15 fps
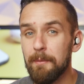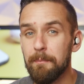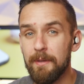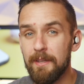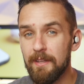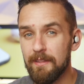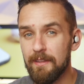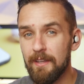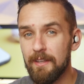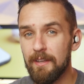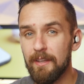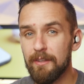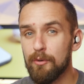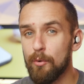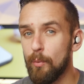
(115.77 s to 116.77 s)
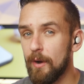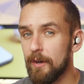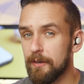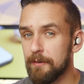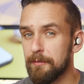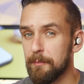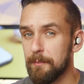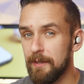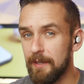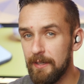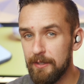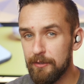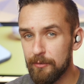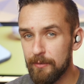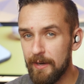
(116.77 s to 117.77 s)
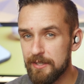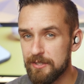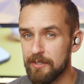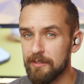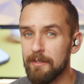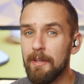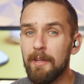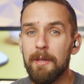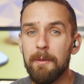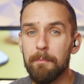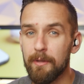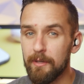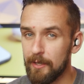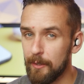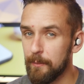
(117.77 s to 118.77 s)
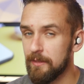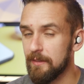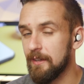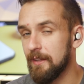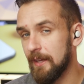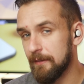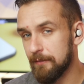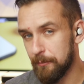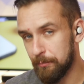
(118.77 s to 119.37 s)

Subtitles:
meaning they can handle water from any direction, but not with any heavy